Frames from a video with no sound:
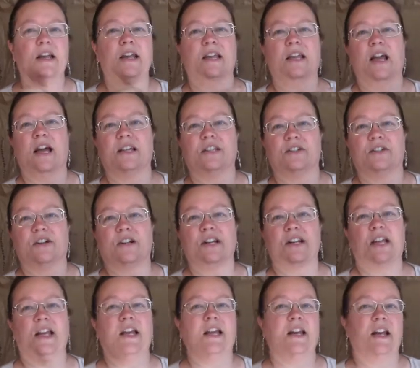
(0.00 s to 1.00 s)
cast on
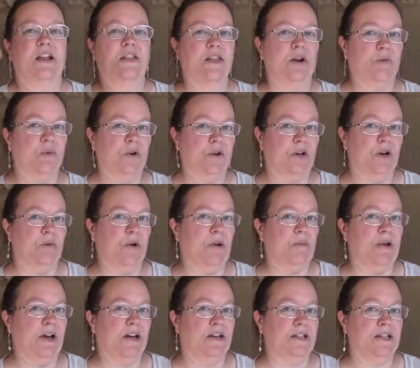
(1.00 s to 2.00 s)
again, and then work your way back